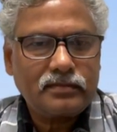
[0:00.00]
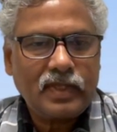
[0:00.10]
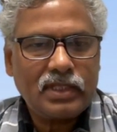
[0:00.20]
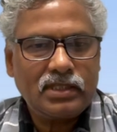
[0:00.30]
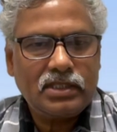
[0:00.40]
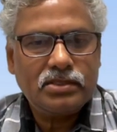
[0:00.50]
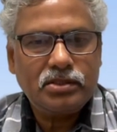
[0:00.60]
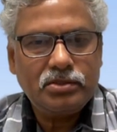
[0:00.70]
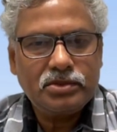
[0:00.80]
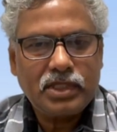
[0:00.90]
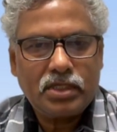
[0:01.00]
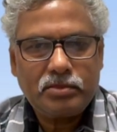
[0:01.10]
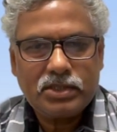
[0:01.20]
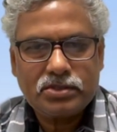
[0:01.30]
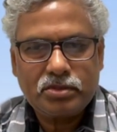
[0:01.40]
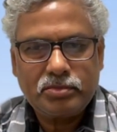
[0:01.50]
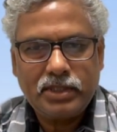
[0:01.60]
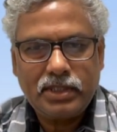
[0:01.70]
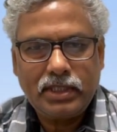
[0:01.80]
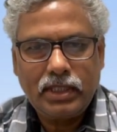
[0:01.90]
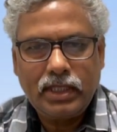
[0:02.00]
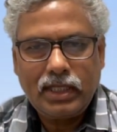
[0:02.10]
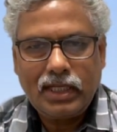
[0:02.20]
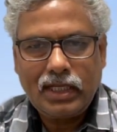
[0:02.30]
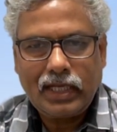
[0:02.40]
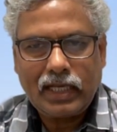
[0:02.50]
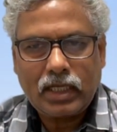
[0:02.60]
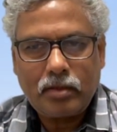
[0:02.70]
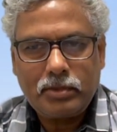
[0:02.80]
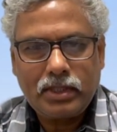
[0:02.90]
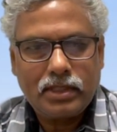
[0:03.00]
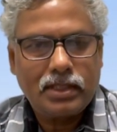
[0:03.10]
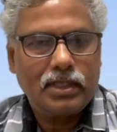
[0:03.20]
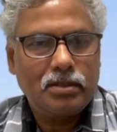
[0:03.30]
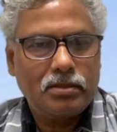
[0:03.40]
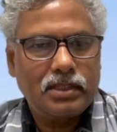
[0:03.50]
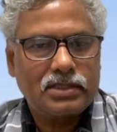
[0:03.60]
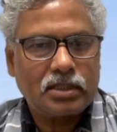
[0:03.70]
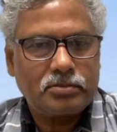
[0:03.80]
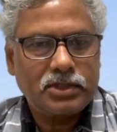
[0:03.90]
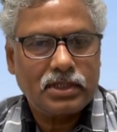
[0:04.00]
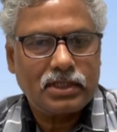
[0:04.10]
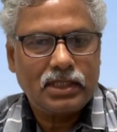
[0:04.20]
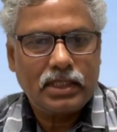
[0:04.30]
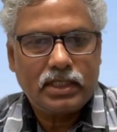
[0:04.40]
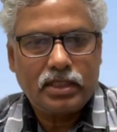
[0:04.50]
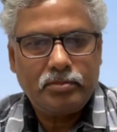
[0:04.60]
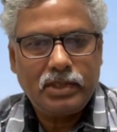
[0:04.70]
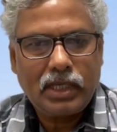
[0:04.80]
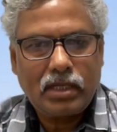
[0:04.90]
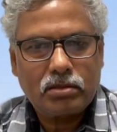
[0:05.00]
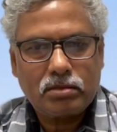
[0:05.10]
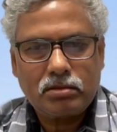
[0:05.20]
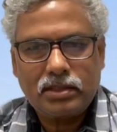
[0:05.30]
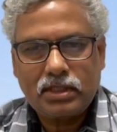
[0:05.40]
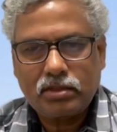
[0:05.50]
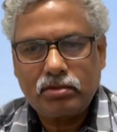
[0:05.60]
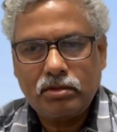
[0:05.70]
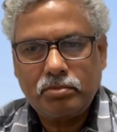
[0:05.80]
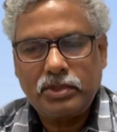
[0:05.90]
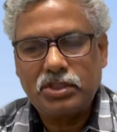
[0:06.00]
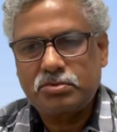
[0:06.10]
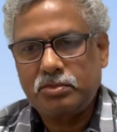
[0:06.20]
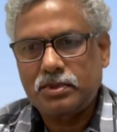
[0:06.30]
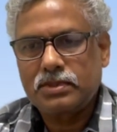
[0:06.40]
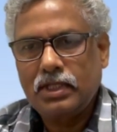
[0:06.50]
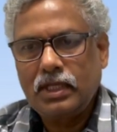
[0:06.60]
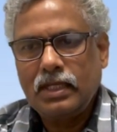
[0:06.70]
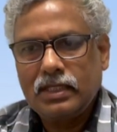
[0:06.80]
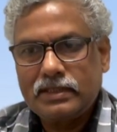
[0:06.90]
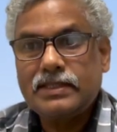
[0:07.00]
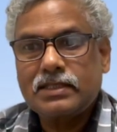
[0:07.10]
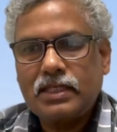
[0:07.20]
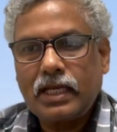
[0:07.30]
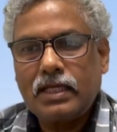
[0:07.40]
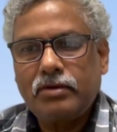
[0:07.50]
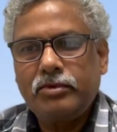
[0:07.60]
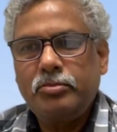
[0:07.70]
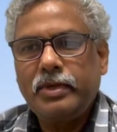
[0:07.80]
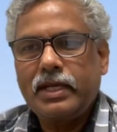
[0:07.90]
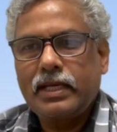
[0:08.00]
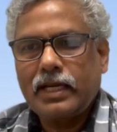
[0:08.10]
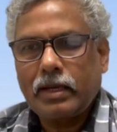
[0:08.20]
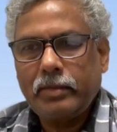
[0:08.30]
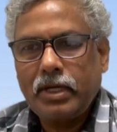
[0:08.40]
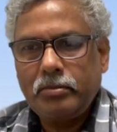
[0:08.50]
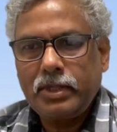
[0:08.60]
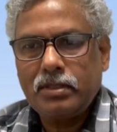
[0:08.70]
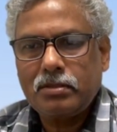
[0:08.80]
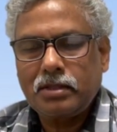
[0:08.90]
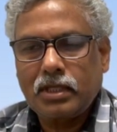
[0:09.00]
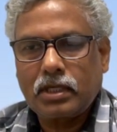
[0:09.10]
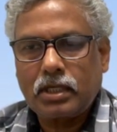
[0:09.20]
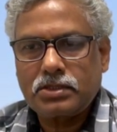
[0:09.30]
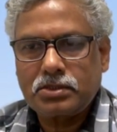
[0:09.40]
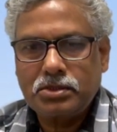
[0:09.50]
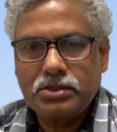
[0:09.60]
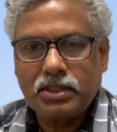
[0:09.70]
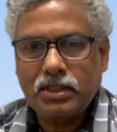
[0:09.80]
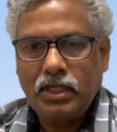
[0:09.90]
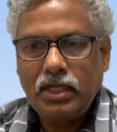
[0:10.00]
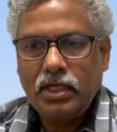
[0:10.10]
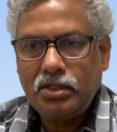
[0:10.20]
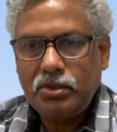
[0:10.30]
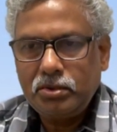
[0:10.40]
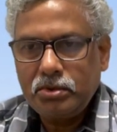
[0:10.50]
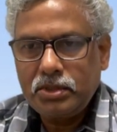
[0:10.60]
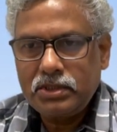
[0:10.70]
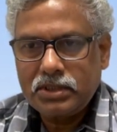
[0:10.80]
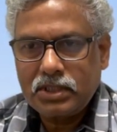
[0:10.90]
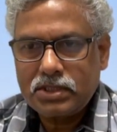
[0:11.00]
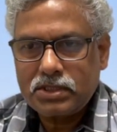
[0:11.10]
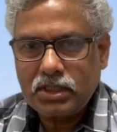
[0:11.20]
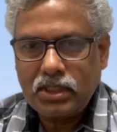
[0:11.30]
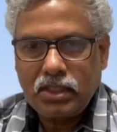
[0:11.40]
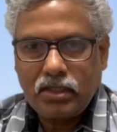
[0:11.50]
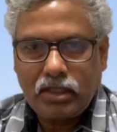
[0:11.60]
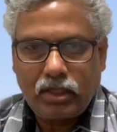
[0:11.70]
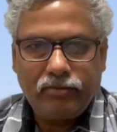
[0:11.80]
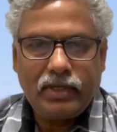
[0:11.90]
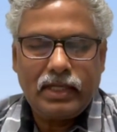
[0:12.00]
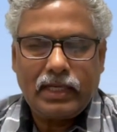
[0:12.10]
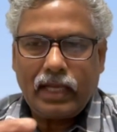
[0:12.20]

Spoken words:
These new statements should be accommodated into the subject they belong to in the core principles. Just like we make an amendment to the Constitution, new research will